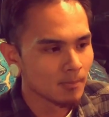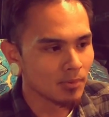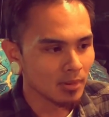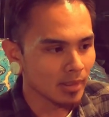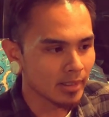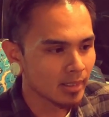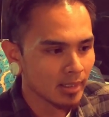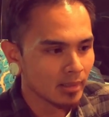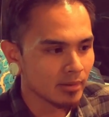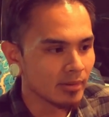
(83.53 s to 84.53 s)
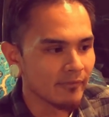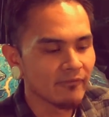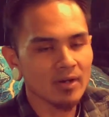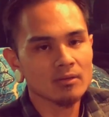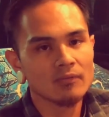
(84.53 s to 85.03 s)
but like the
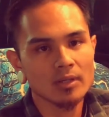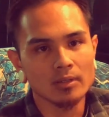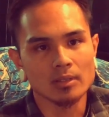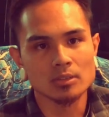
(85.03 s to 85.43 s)
effect of it